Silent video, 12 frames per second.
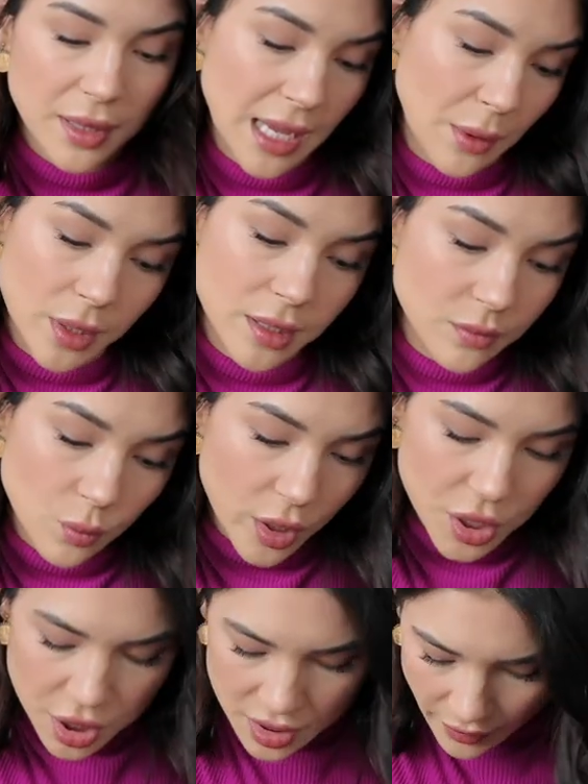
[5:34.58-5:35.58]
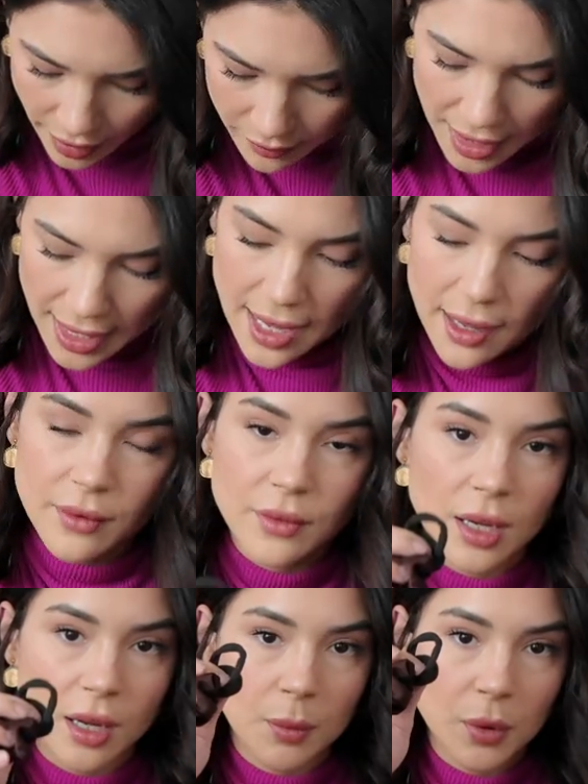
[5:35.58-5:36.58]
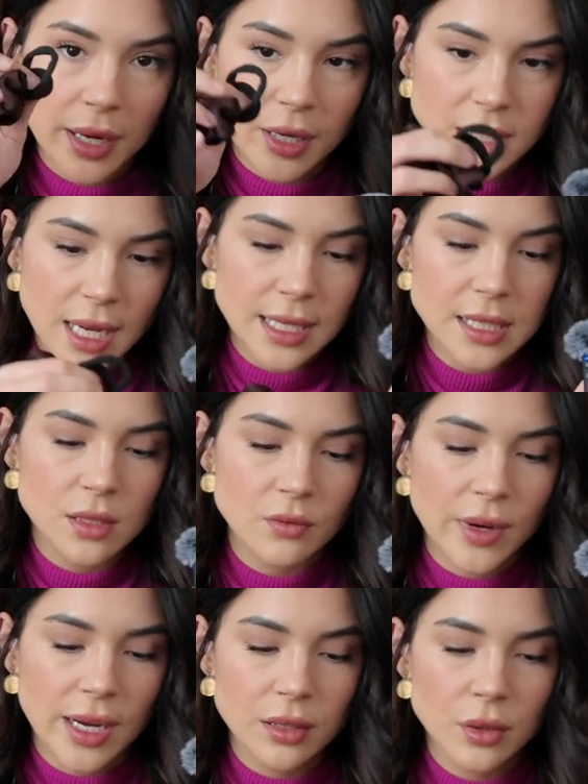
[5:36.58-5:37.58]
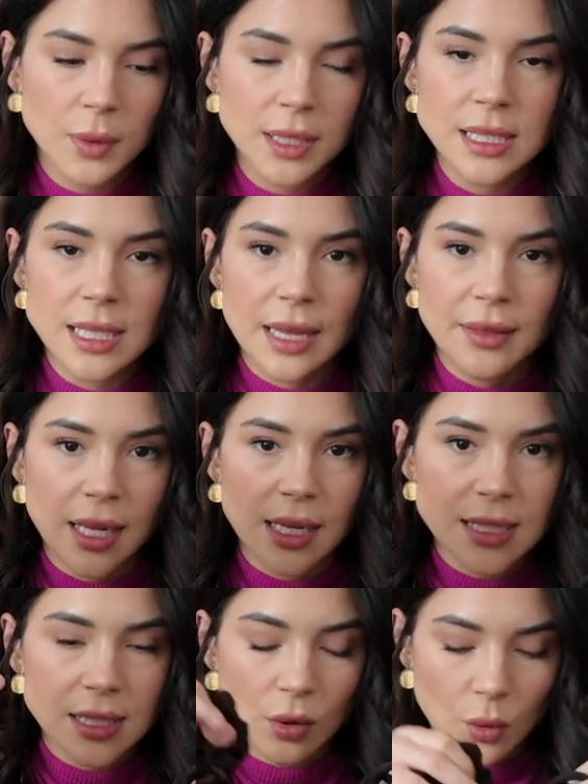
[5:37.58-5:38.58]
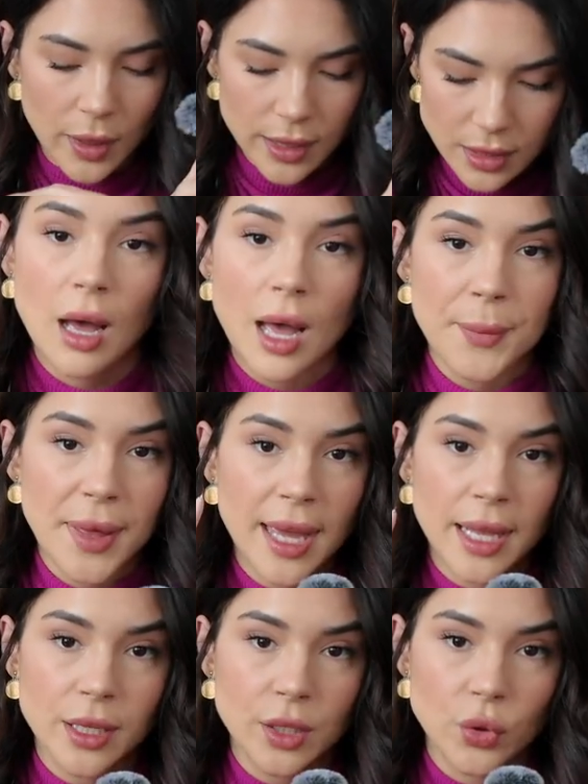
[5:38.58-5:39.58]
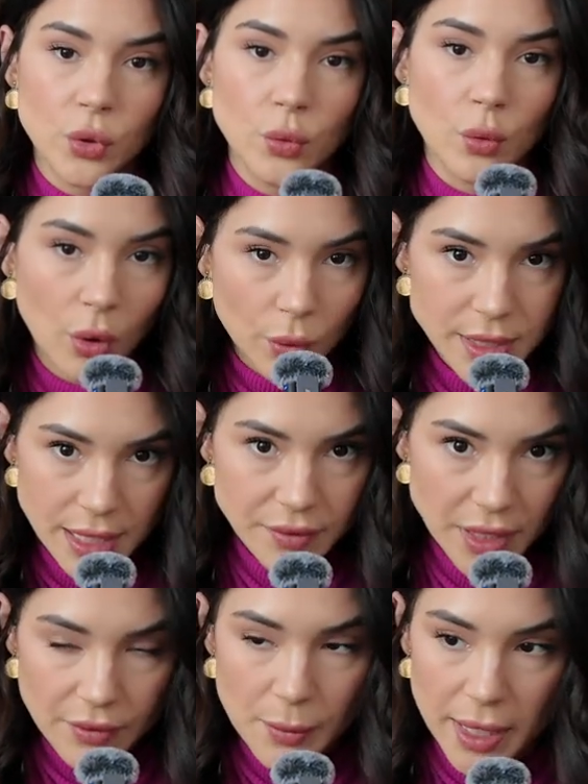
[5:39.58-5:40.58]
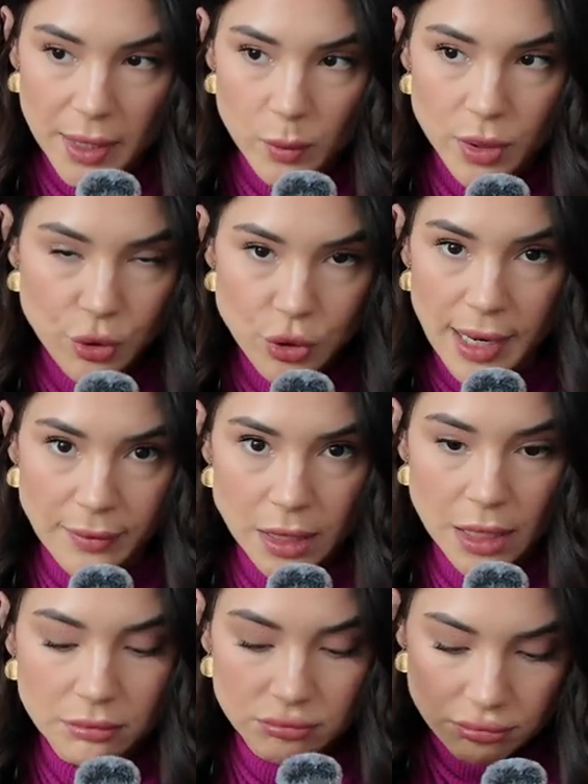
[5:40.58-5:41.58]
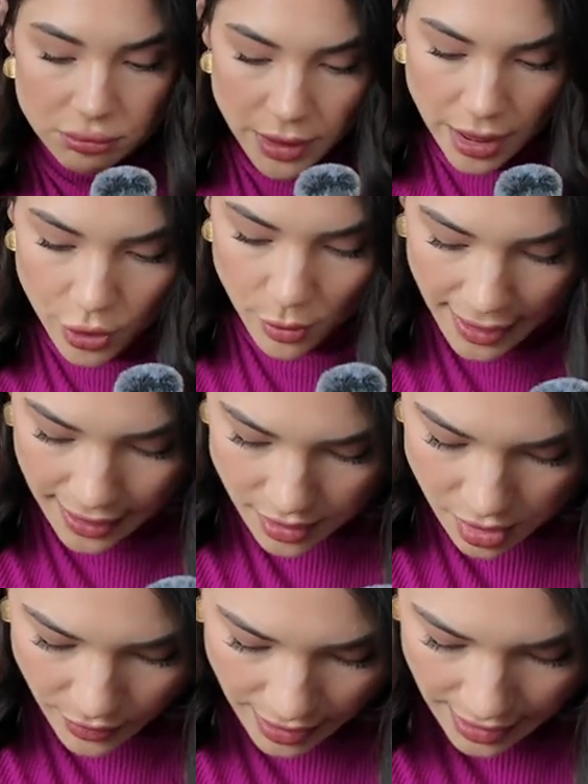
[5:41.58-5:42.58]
but that one works just fine. I have a couple hair ties, regular ones, and then a silk one. A pen. You always have to have a pen when you're traveling in your bags, okay